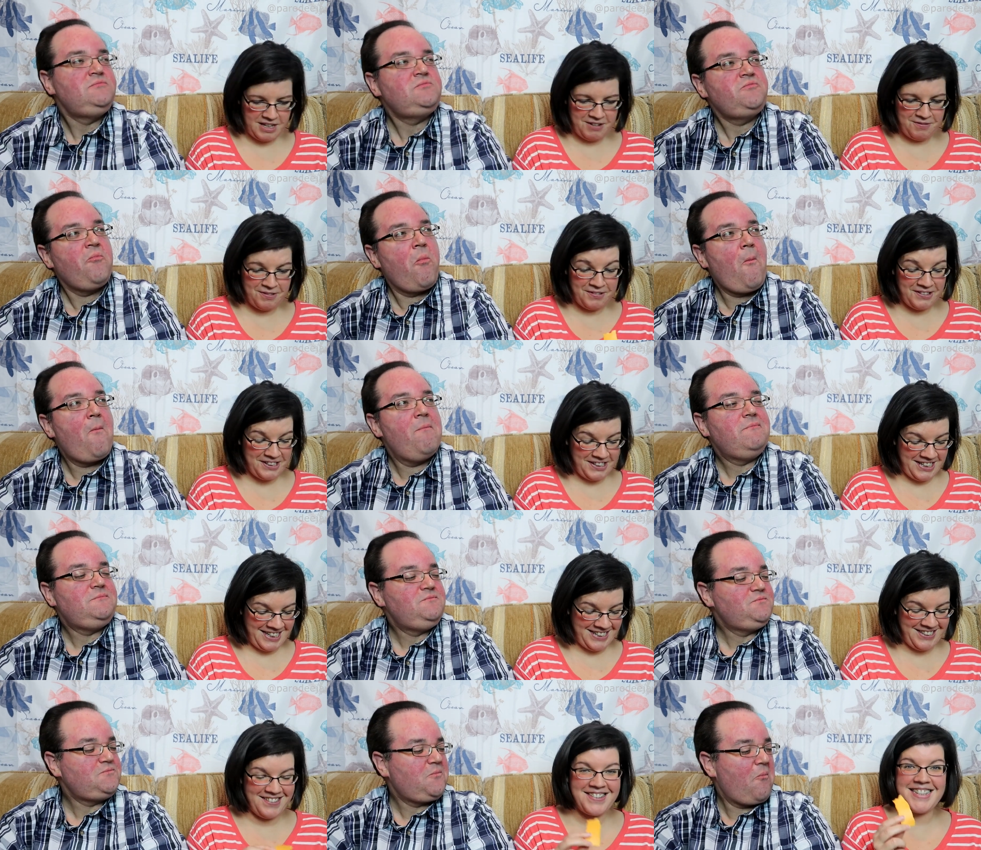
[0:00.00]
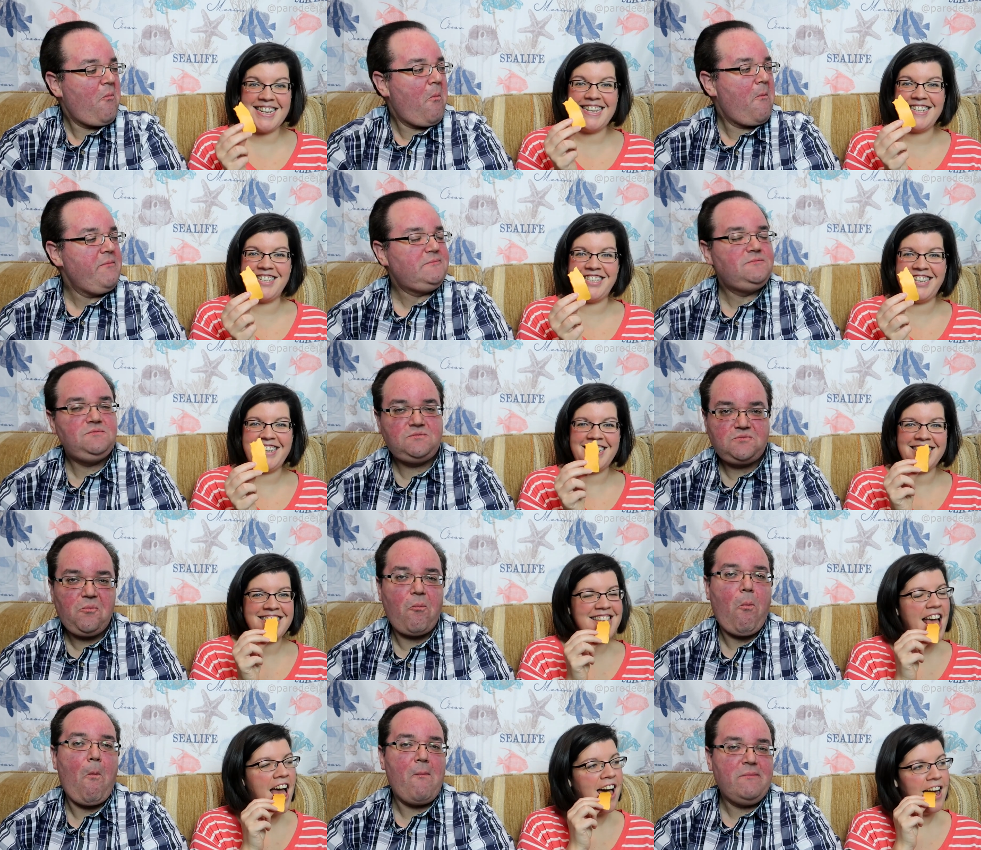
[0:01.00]
Speaker 1: It really looks like
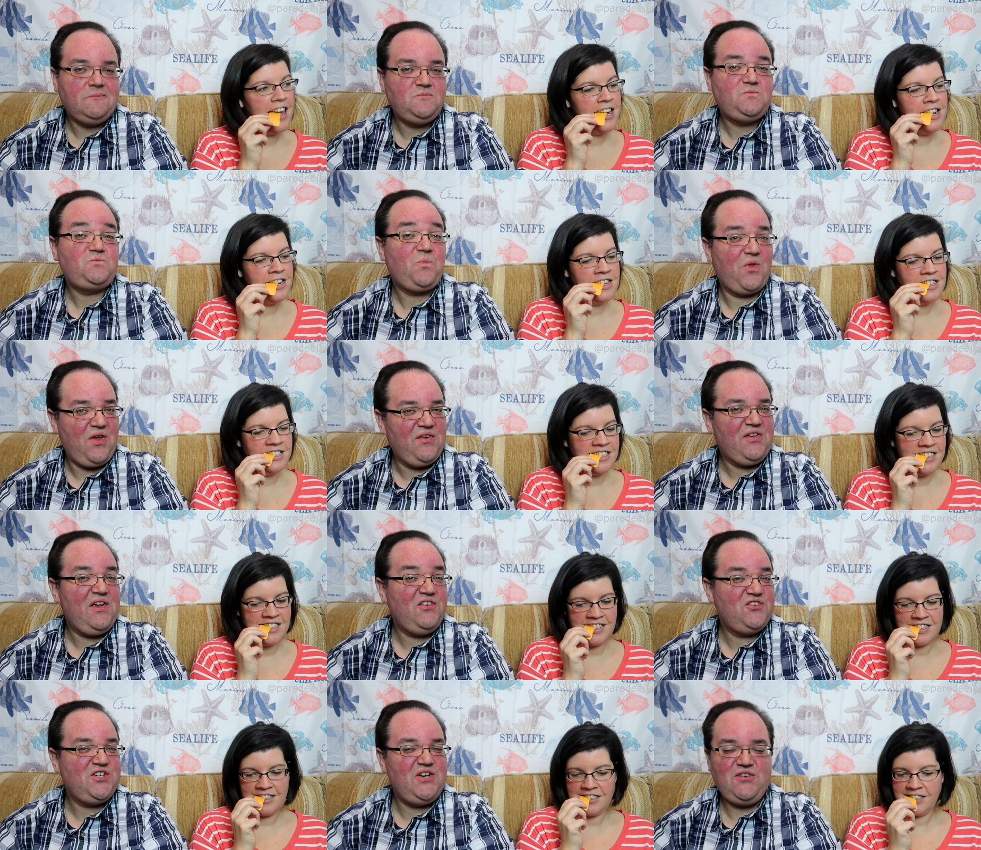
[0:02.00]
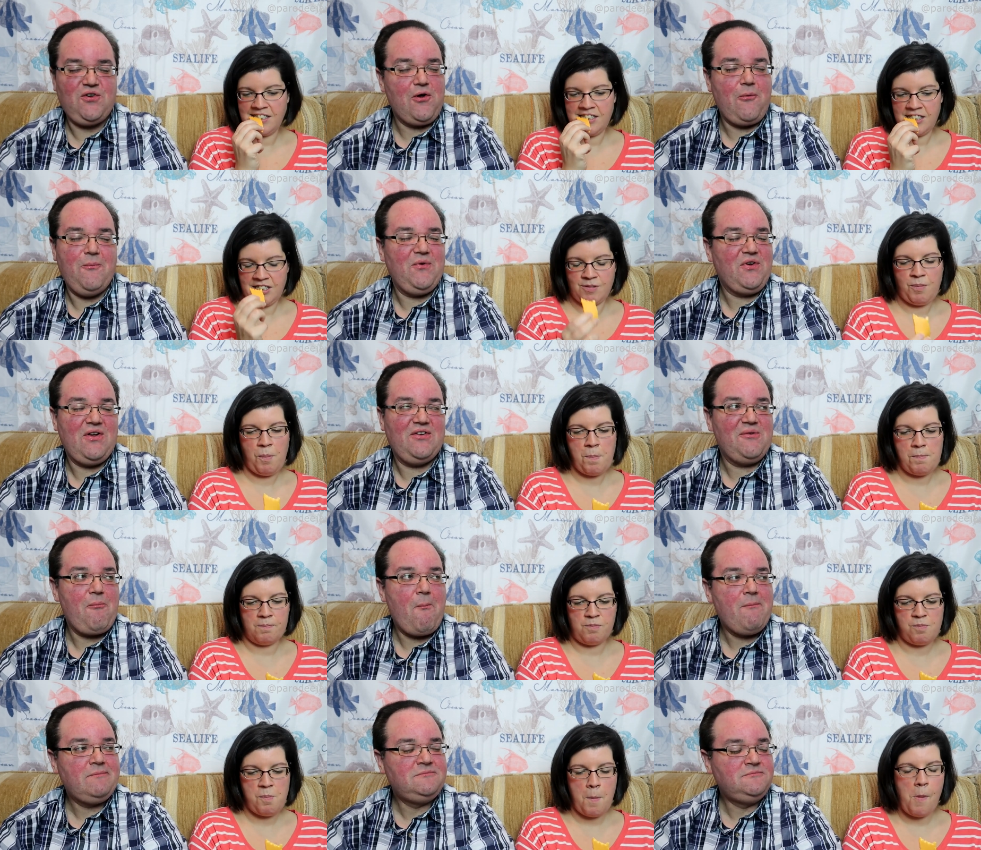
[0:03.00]
cheese.
Speaker 2: Tastes like cheese? No, it
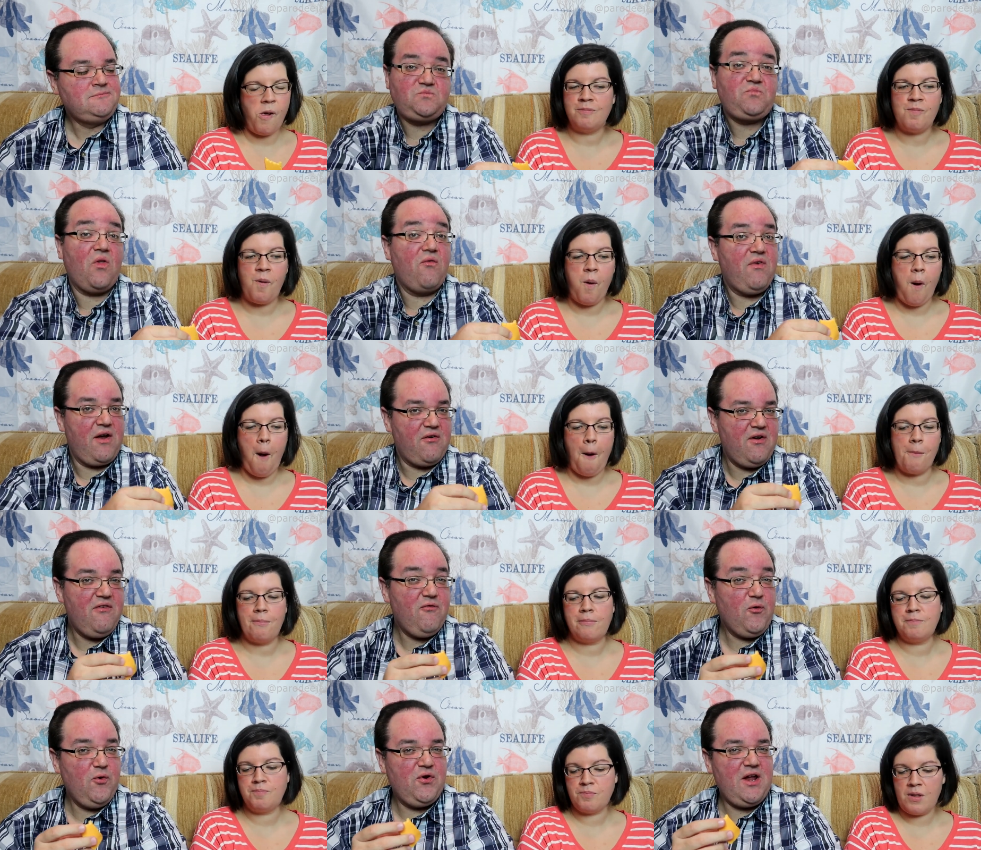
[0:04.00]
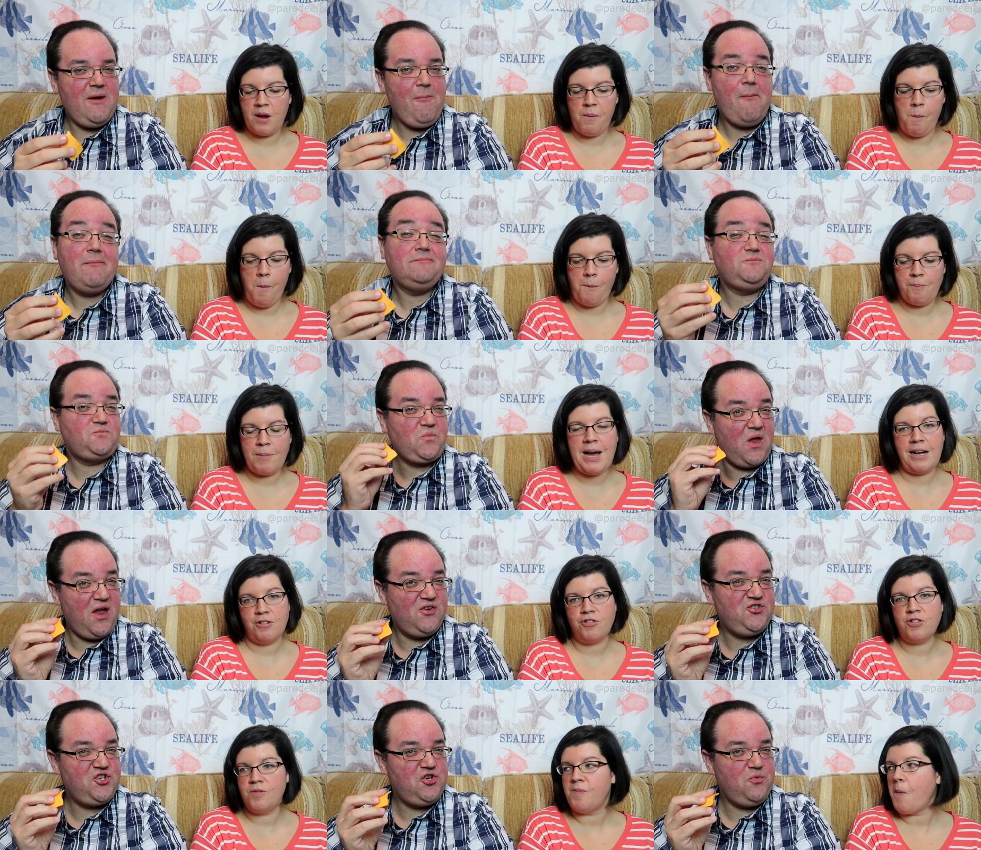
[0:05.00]
doesn't. Very fruity
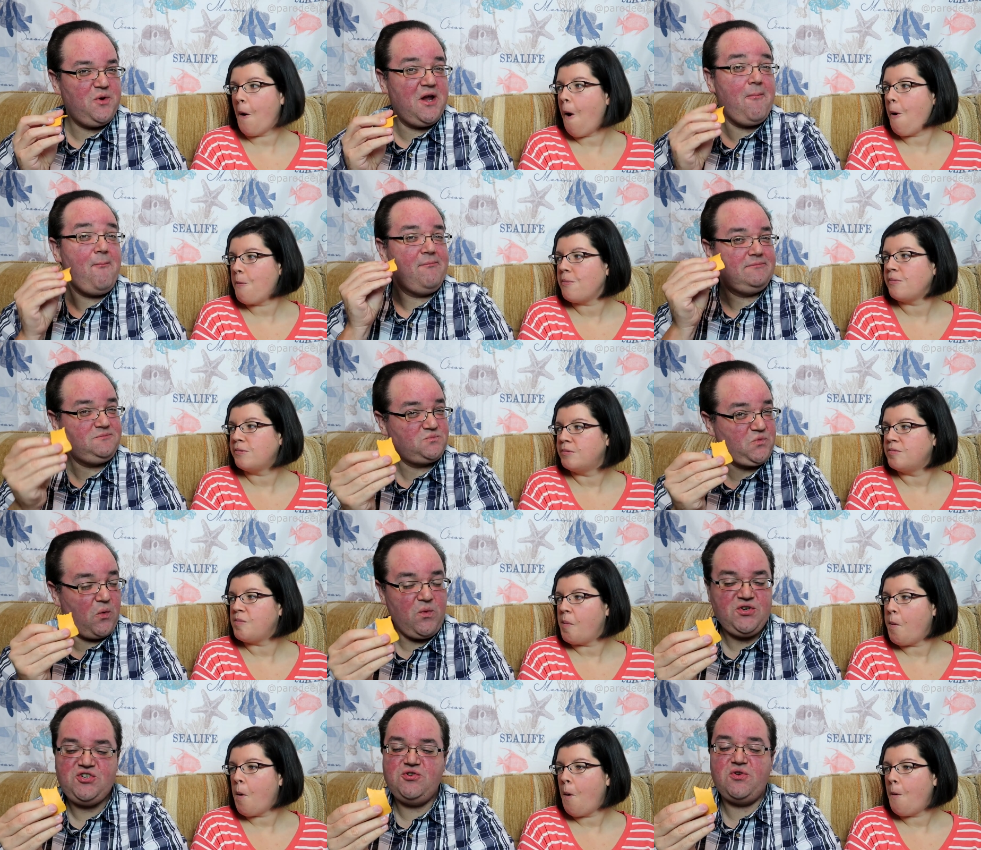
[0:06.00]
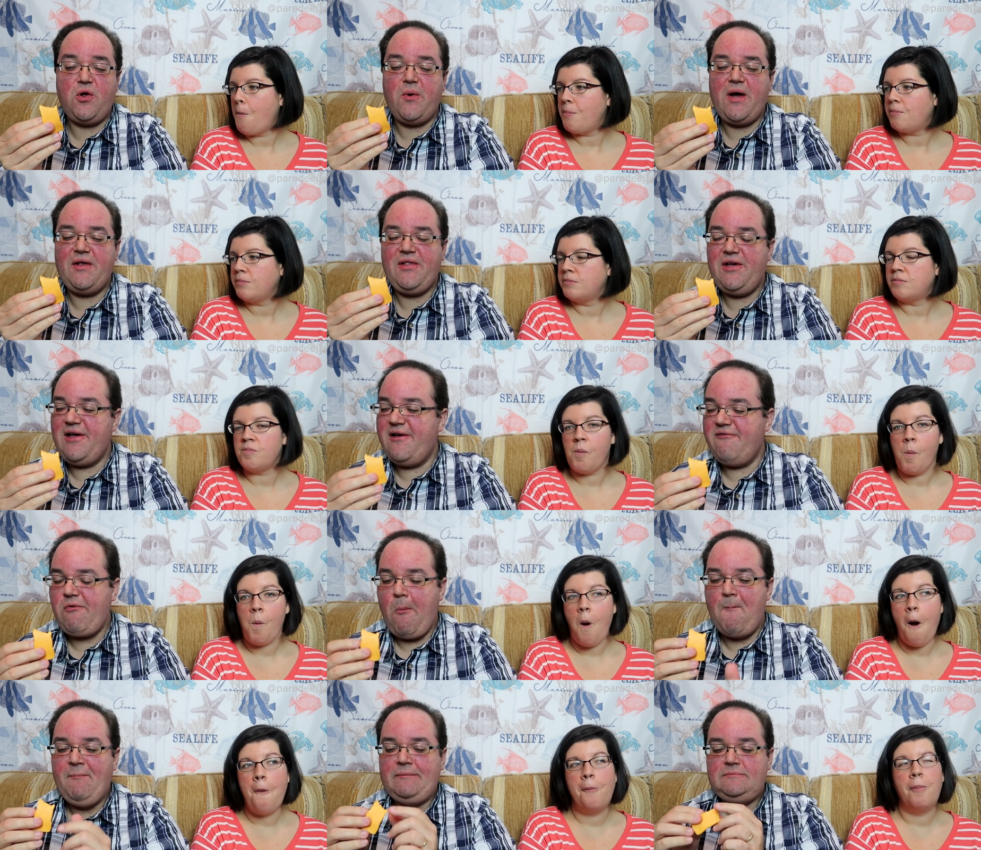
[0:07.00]
and chewy, which you know I love.